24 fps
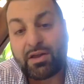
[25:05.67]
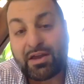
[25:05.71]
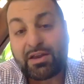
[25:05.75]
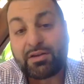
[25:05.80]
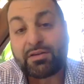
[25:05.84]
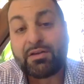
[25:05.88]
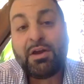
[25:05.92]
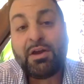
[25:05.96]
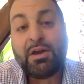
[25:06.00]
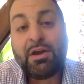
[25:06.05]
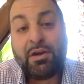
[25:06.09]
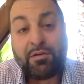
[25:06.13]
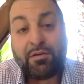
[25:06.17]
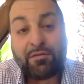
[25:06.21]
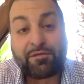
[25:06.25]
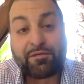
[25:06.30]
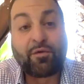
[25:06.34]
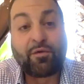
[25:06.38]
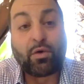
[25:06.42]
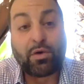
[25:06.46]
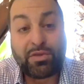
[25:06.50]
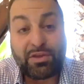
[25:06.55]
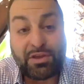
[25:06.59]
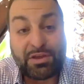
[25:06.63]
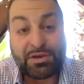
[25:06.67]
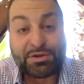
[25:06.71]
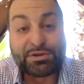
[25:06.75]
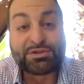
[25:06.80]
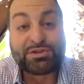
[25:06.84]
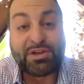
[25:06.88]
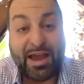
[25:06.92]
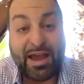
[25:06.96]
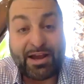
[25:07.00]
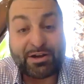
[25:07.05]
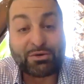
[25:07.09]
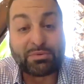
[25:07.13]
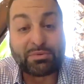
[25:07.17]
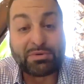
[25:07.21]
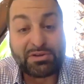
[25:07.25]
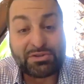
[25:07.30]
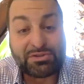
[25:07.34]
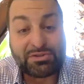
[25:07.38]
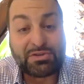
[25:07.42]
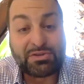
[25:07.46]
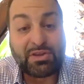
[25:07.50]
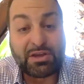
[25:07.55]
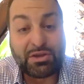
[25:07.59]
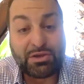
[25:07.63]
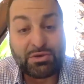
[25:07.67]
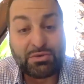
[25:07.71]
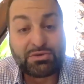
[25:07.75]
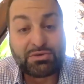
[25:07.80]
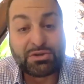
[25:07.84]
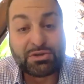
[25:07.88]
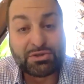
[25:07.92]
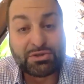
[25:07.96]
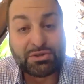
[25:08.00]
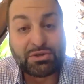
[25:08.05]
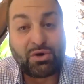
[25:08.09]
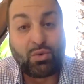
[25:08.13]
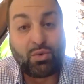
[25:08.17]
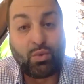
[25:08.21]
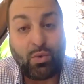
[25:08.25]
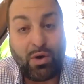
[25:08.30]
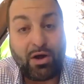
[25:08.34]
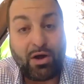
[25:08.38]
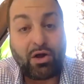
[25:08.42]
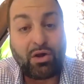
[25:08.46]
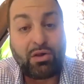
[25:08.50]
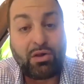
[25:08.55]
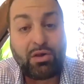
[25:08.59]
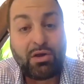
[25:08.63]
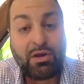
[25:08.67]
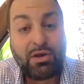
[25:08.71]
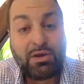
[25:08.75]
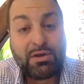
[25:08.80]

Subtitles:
And for the exact reason that you just so well